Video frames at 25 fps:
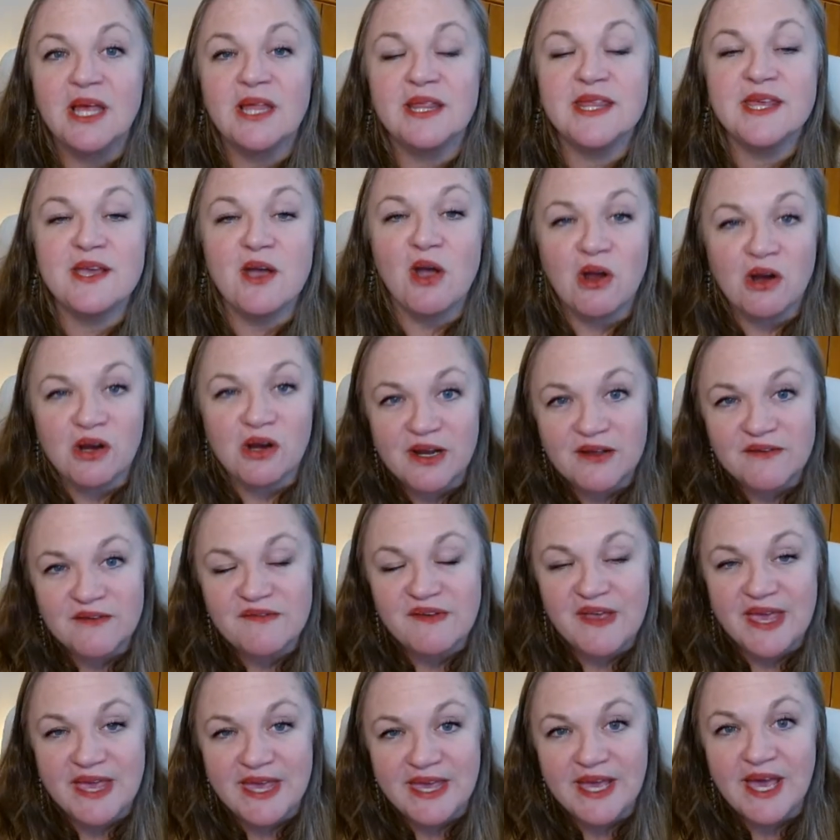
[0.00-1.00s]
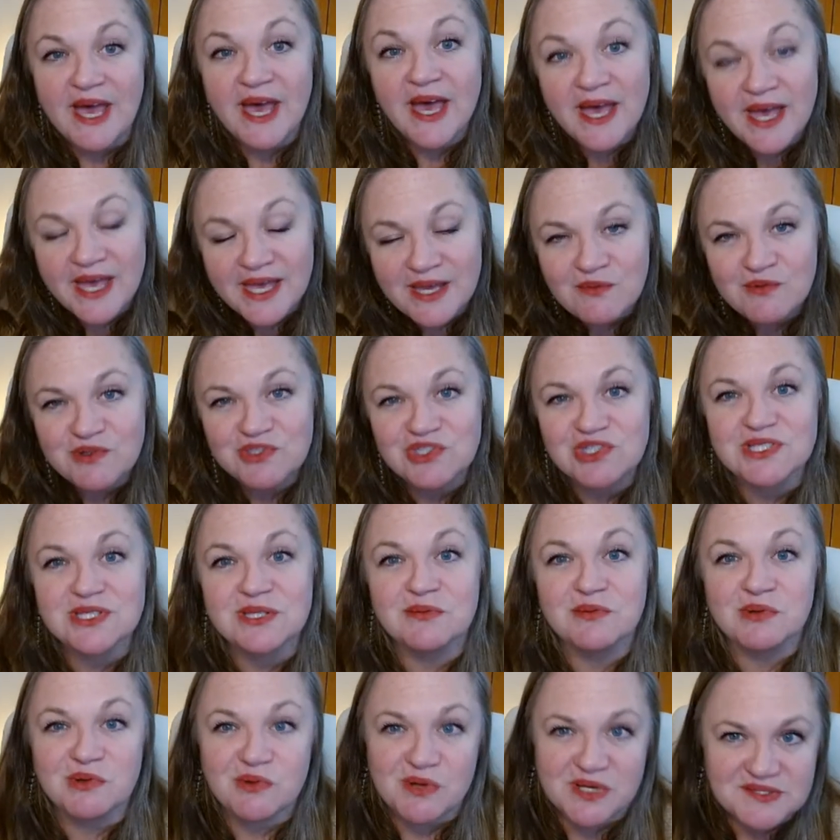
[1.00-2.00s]
The RFAI, which is
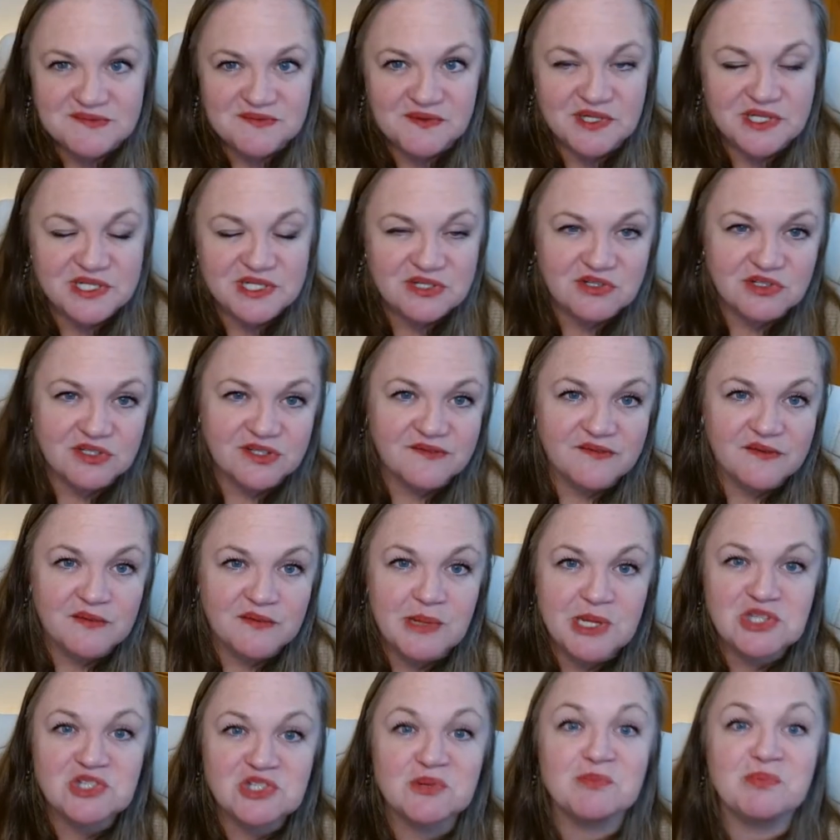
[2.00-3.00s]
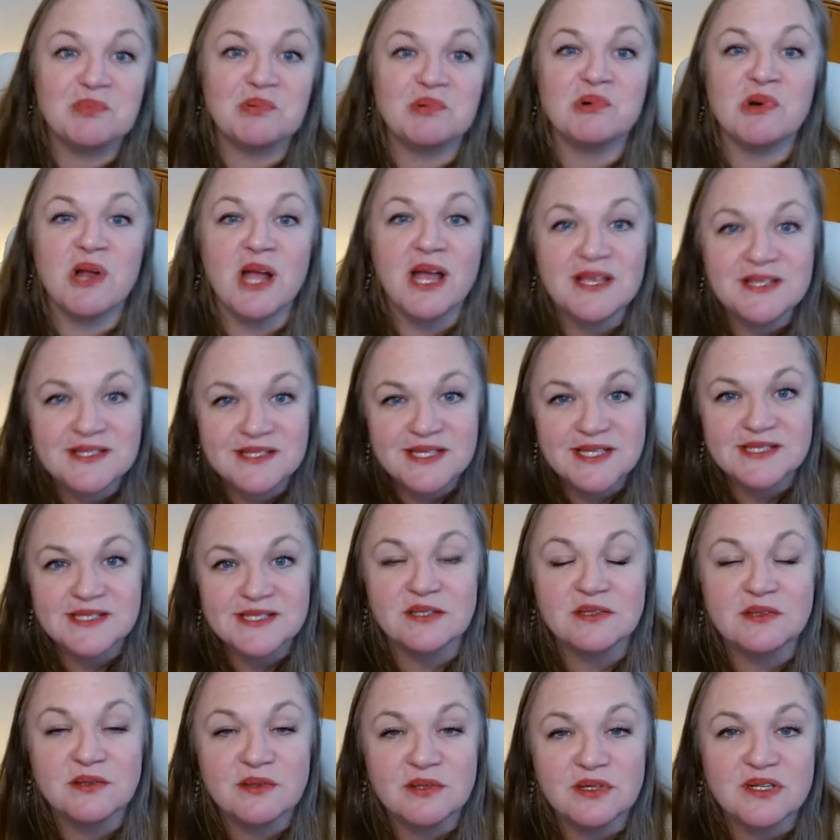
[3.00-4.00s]
the request for additional information process,
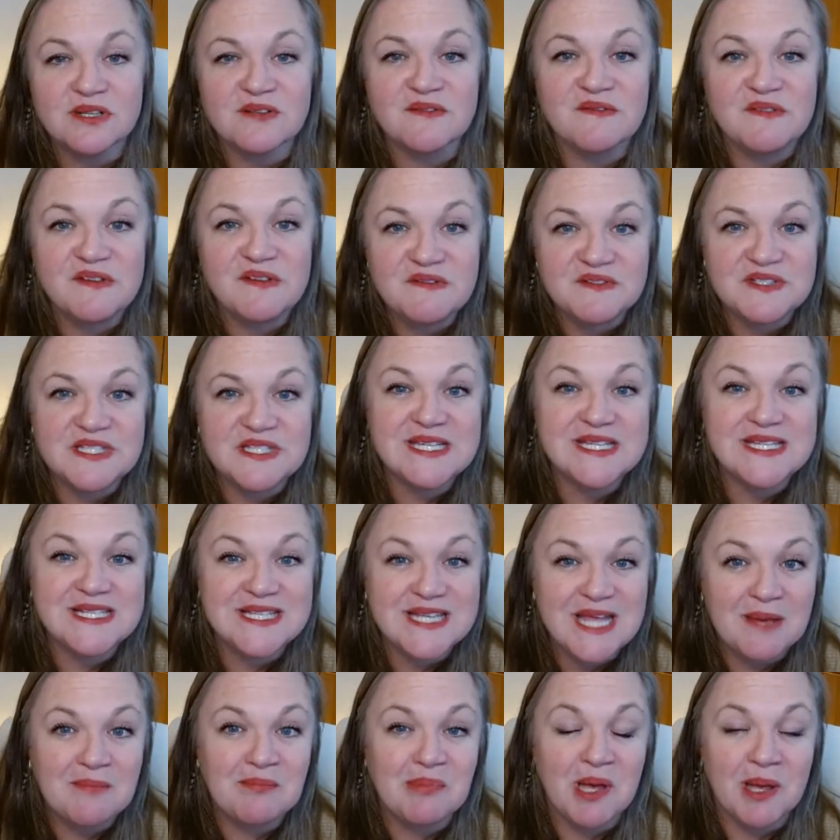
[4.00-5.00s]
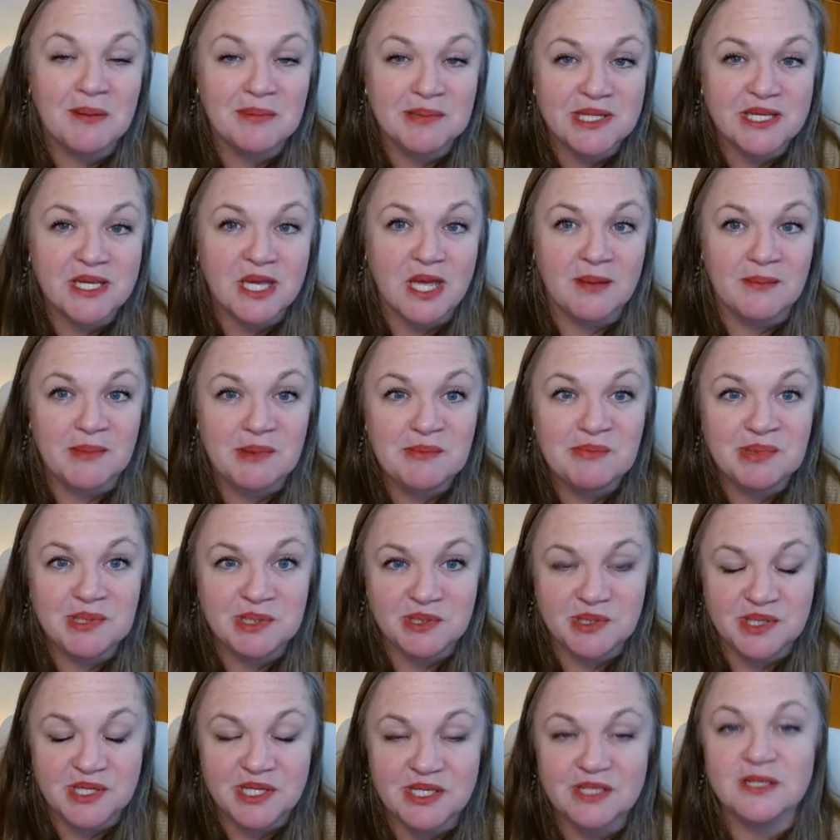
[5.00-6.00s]
included a 15-day public comment
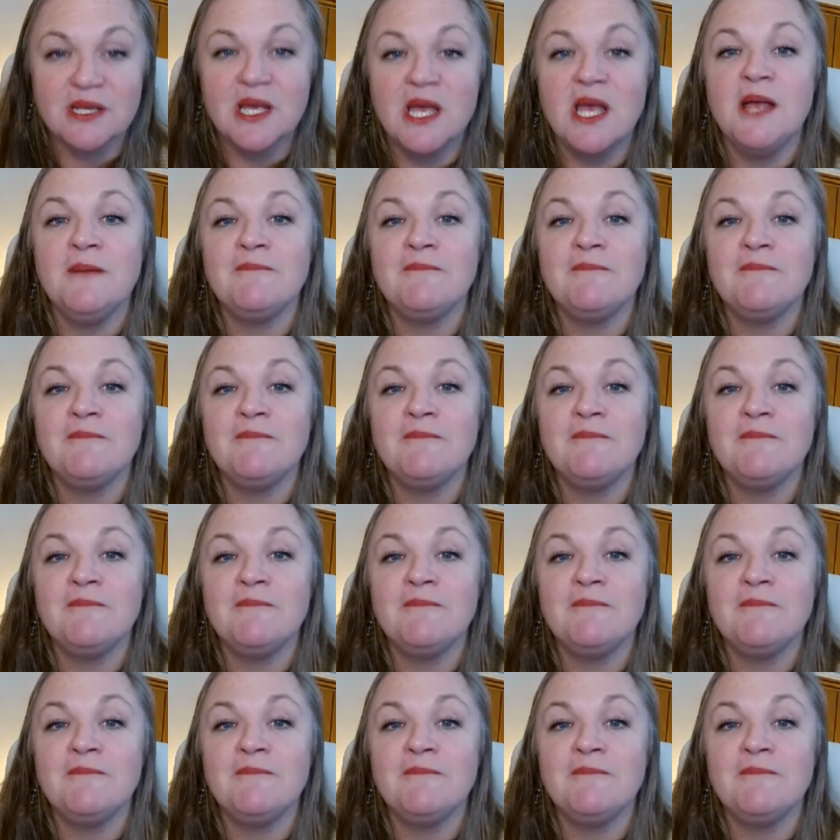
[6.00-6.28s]
period,